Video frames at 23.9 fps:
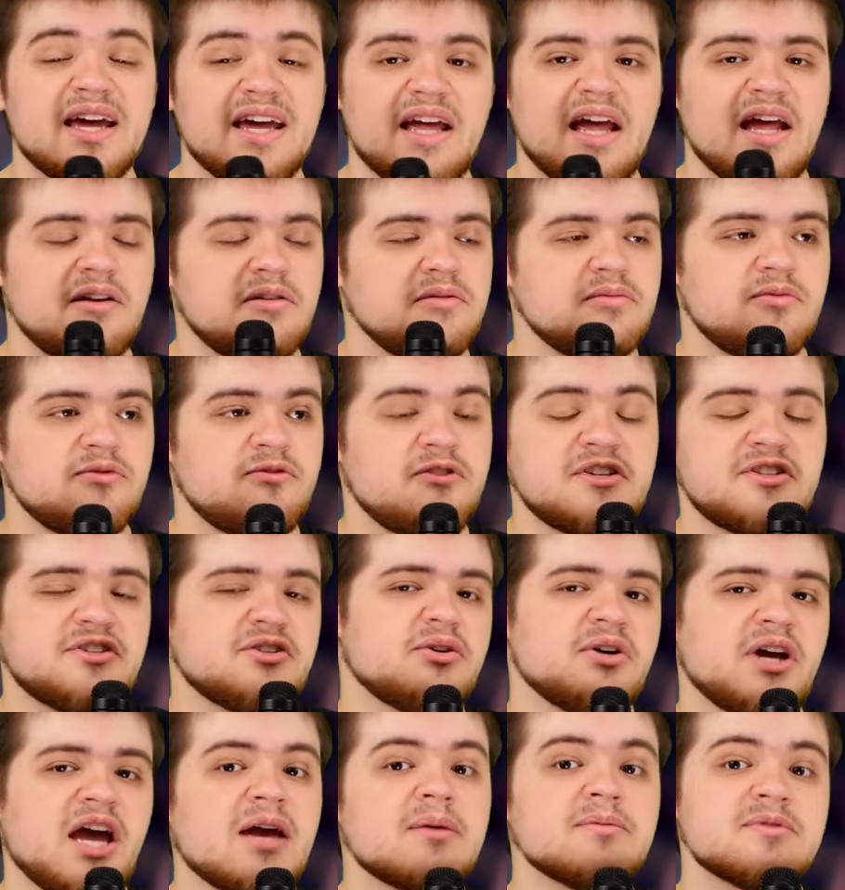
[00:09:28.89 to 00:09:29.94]
And
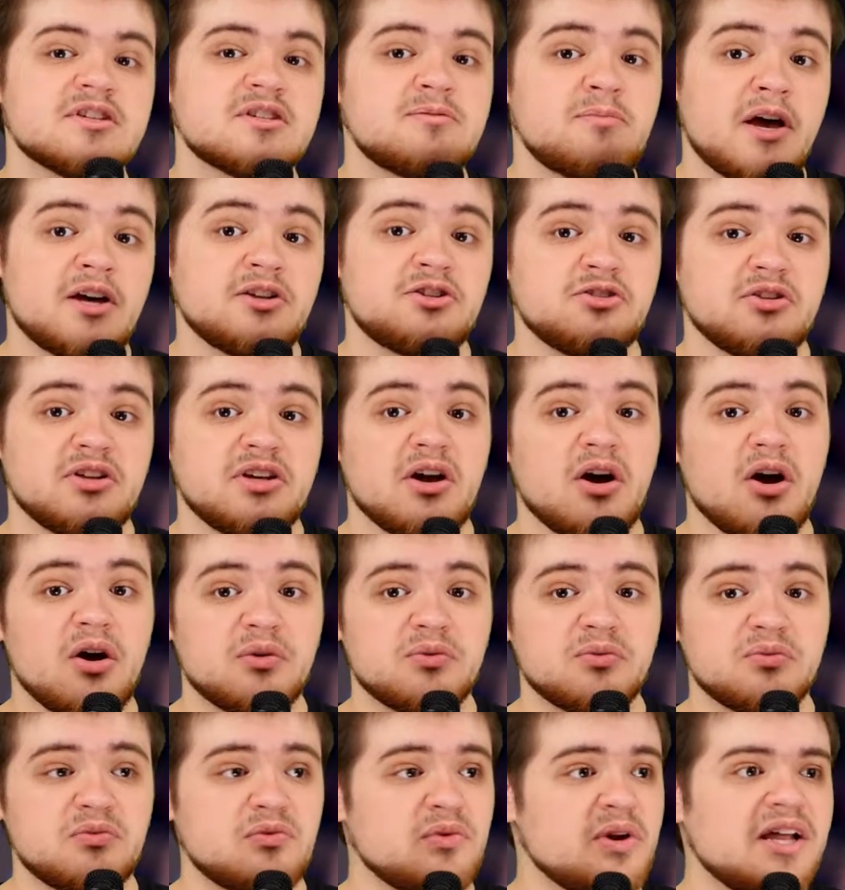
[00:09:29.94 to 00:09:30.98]
physical games, especially, are
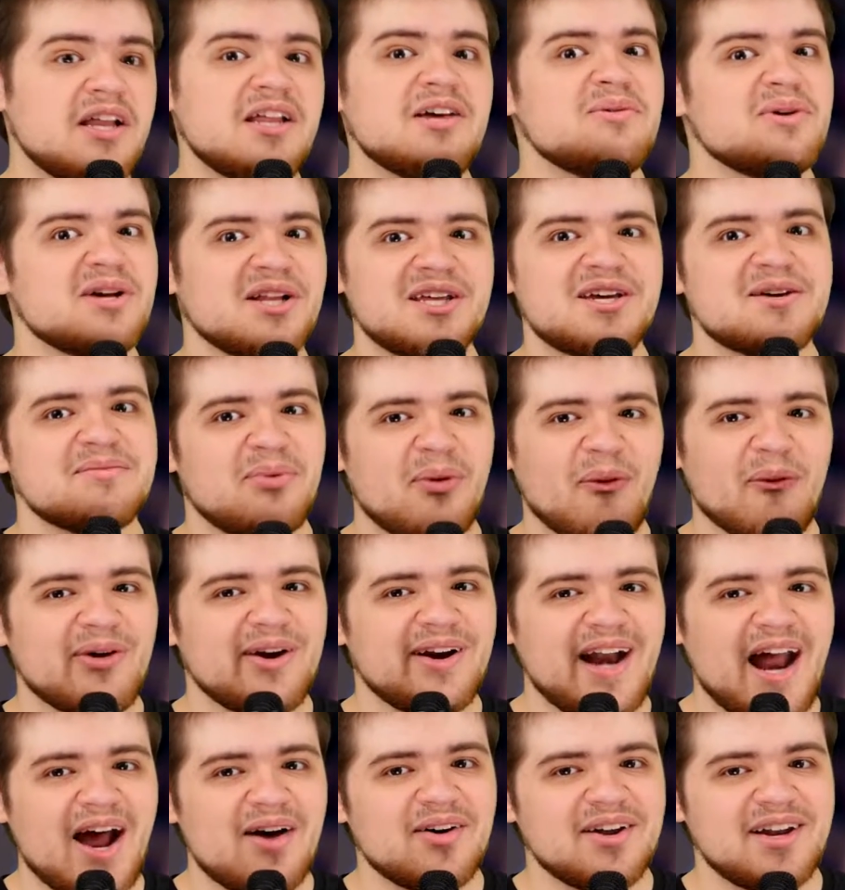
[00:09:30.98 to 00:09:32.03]
really, really
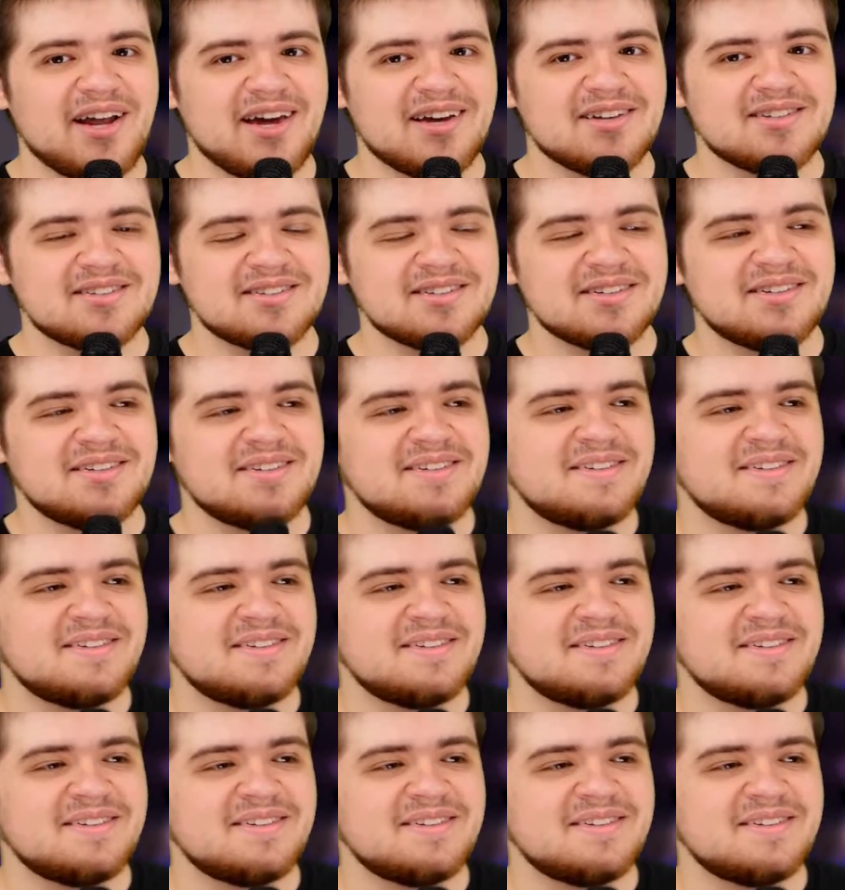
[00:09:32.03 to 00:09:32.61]
important nowadays.